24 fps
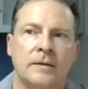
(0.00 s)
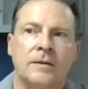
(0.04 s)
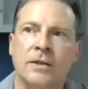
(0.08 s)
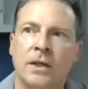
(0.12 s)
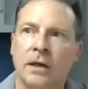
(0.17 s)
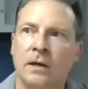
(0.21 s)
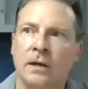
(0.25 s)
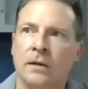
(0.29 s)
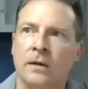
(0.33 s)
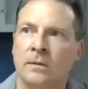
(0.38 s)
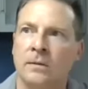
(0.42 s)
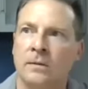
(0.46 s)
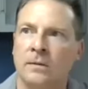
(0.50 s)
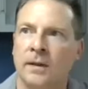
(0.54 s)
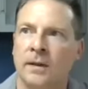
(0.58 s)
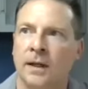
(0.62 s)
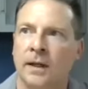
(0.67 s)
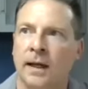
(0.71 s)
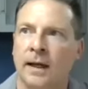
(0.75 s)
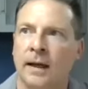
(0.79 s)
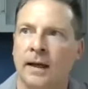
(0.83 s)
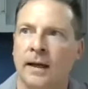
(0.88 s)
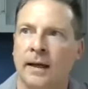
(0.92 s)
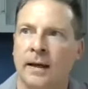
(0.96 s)
So
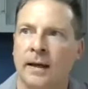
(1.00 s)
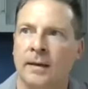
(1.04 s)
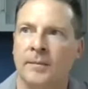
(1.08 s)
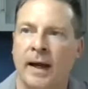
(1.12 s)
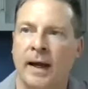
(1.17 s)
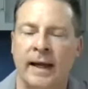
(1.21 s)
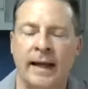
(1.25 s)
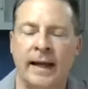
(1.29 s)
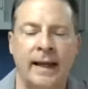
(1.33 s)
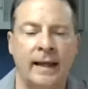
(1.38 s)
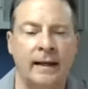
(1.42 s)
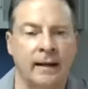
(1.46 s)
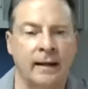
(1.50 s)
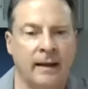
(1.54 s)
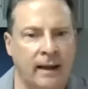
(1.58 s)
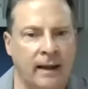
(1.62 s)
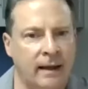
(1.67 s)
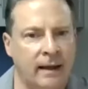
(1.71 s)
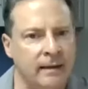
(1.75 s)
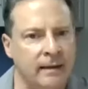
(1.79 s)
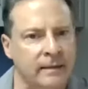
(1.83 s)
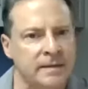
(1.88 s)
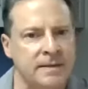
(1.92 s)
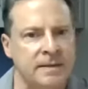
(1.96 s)
I had a
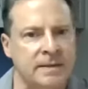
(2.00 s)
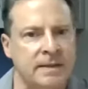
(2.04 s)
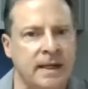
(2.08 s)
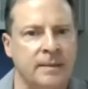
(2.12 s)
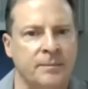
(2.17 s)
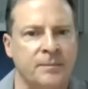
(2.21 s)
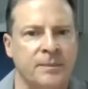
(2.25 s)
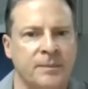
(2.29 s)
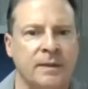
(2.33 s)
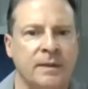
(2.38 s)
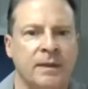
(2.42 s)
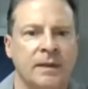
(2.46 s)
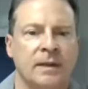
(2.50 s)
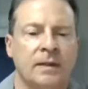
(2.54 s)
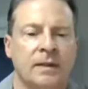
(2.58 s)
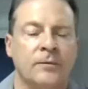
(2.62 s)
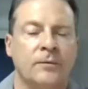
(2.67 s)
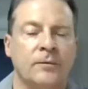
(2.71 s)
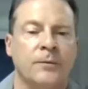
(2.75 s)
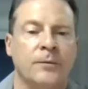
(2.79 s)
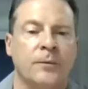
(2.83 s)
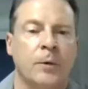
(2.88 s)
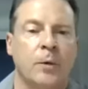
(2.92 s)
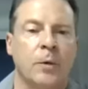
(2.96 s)
concept
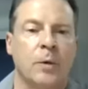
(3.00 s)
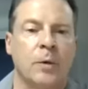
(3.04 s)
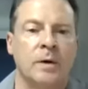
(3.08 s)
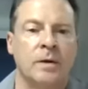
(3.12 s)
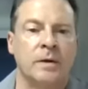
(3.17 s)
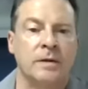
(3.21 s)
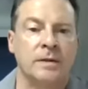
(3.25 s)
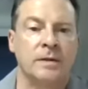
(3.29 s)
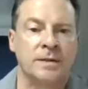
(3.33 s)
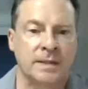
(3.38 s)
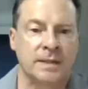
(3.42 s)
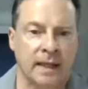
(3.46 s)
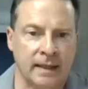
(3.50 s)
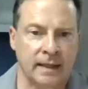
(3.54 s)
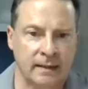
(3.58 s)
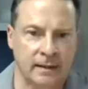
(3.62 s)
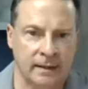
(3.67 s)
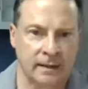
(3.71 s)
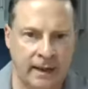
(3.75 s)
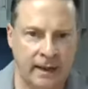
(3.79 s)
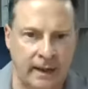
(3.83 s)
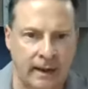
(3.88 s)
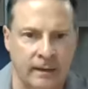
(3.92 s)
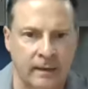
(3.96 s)
for
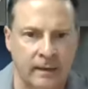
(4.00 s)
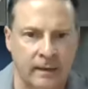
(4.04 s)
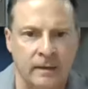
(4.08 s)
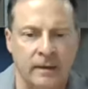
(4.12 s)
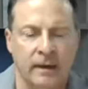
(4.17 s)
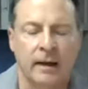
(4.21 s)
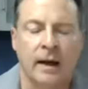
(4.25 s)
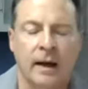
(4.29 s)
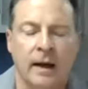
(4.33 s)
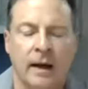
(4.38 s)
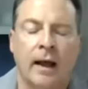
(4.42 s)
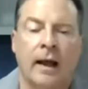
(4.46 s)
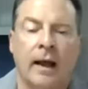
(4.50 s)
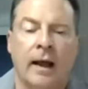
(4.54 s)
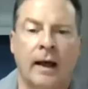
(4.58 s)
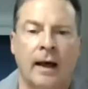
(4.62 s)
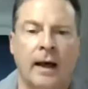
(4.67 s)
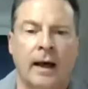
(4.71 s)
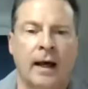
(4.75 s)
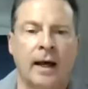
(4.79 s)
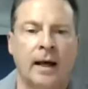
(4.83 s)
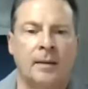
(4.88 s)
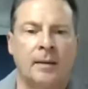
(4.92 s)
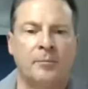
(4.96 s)
skincare,
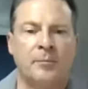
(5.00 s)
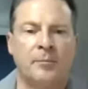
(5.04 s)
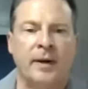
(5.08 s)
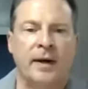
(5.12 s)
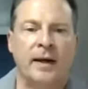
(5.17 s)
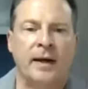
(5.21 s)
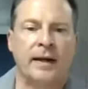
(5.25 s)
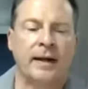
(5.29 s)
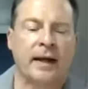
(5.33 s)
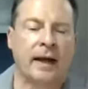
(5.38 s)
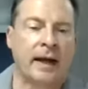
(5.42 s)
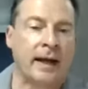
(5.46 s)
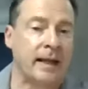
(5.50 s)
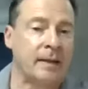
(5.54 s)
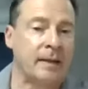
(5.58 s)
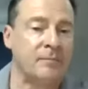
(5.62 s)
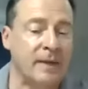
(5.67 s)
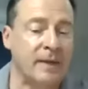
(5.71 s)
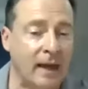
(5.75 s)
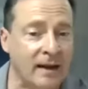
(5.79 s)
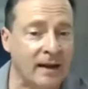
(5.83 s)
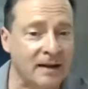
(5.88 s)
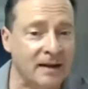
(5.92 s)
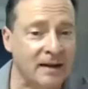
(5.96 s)
but I am
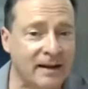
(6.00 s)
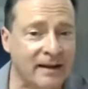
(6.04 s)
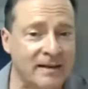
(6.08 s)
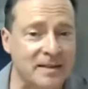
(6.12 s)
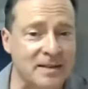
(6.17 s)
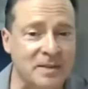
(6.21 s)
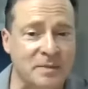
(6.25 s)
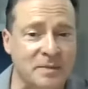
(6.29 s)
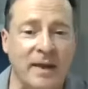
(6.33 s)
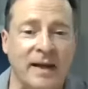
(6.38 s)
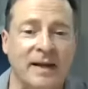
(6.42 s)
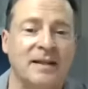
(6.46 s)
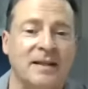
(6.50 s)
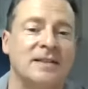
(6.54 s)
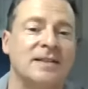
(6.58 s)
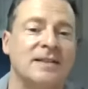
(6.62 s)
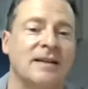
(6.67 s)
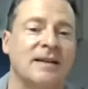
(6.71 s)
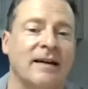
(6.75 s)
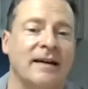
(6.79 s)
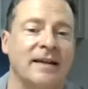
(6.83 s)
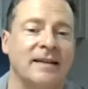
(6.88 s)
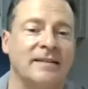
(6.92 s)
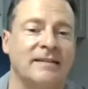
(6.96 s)
not a cosmetic
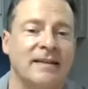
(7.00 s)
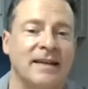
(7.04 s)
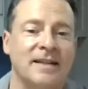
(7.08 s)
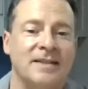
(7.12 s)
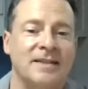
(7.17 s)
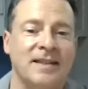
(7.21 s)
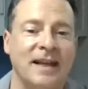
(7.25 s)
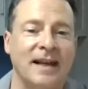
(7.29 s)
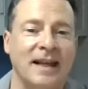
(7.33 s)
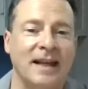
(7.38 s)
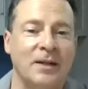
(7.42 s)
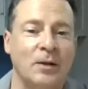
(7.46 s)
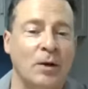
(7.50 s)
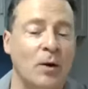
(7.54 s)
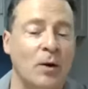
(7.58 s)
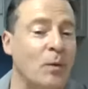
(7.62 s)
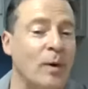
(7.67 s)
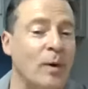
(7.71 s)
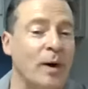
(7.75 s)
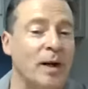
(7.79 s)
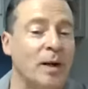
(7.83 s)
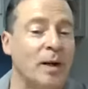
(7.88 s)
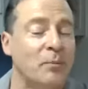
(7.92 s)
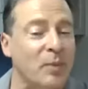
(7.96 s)
scientist, and I don't
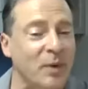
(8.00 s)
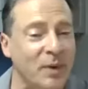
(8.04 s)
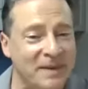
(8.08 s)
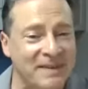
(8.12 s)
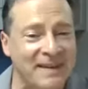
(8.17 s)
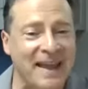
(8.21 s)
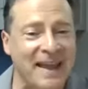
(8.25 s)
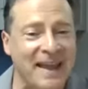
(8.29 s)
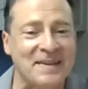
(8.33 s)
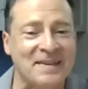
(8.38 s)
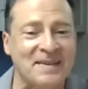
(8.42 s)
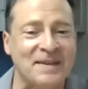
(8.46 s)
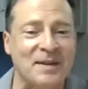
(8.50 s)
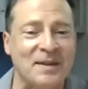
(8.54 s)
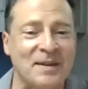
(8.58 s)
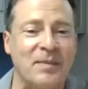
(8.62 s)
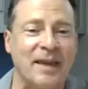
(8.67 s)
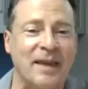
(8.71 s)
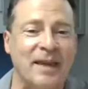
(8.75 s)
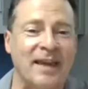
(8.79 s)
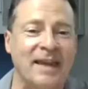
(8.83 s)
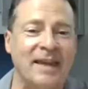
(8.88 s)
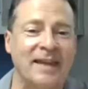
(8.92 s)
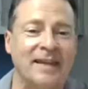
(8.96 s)
want to pretend to
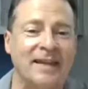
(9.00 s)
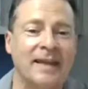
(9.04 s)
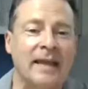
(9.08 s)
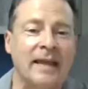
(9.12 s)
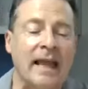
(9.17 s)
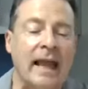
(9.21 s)
be.